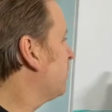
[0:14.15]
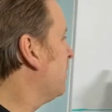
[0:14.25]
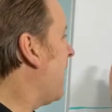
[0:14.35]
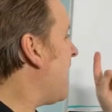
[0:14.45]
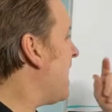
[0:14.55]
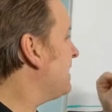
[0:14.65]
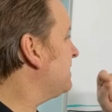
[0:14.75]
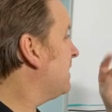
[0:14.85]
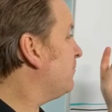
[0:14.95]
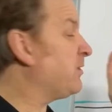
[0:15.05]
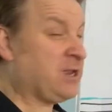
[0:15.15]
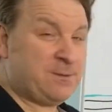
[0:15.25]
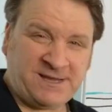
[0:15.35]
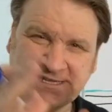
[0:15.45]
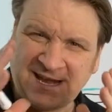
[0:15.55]
And we're going
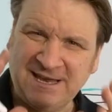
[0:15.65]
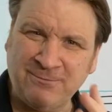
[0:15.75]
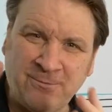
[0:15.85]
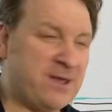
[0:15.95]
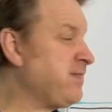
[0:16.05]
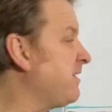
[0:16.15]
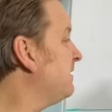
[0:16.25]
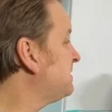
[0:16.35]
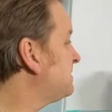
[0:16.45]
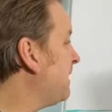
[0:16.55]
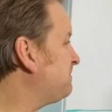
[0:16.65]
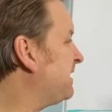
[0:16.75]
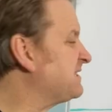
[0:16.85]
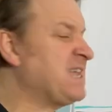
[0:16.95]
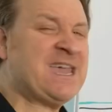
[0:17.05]
to be dealing with
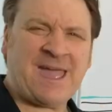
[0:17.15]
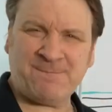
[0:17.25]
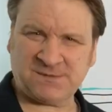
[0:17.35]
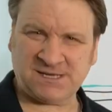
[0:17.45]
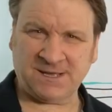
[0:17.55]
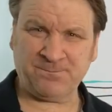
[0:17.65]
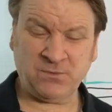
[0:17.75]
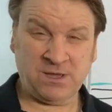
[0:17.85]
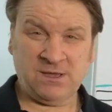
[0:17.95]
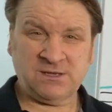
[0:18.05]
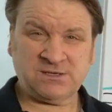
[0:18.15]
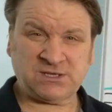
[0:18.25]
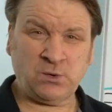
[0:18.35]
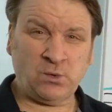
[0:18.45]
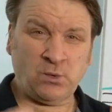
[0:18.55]
septic tank emptying.
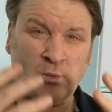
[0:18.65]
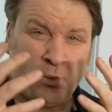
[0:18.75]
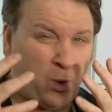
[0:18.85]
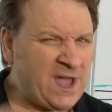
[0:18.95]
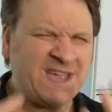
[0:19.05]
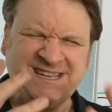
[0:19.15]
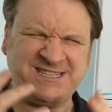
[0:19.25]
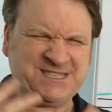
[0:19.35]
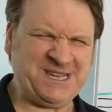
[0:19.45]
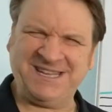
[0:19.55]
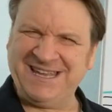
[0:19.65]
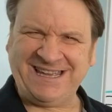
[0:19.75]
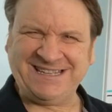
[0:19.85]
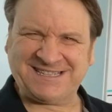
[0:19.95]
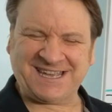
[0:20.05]
So why do you
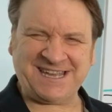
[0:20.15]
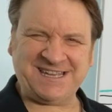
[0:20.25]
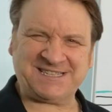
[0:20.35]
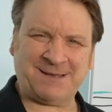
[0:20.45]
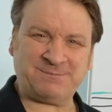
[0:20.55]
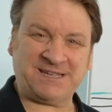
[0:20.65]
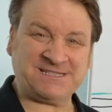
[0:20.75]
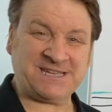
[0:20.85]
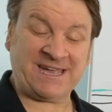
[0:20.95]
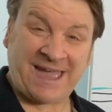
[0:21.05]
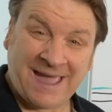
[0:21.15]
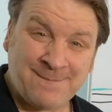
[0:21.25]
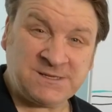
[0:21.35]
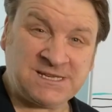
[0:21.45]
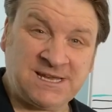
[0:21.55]
need to get your septic tank
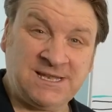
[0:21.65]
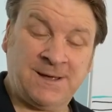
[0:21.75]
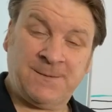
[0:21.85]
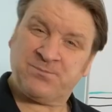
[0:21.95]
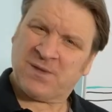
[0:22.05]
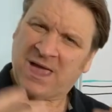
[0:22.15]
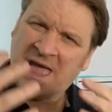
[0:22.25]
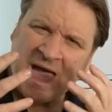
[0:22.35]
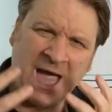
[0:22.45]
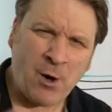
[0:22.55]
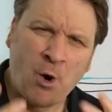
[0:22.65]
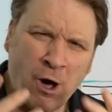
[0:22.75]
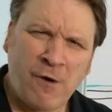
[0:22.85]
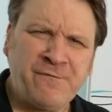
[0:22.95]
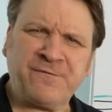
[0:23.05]
emptied? How
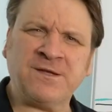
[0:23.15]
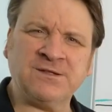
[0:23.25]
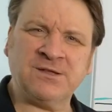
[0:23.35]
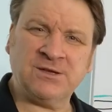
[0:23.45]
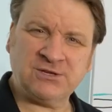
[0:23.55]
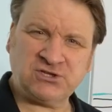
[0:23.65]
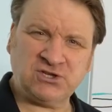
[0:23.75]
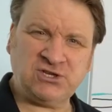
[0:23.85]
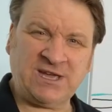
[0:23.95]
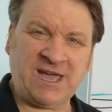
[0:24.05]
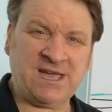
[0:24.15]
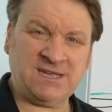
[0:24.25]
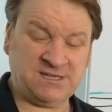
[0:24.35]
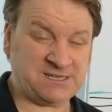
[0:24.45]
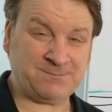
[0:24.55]
often should you get
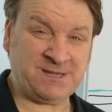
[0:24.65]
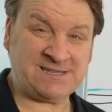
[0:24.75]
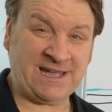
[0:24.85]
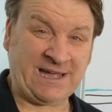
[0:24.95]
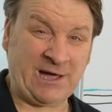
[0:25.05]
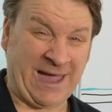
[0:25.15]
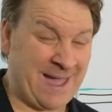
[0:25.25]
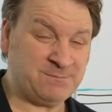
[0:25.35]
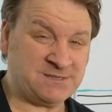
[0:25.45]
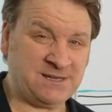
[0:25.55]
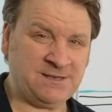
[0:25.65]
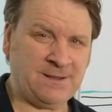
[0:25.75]
your septic tank emptied?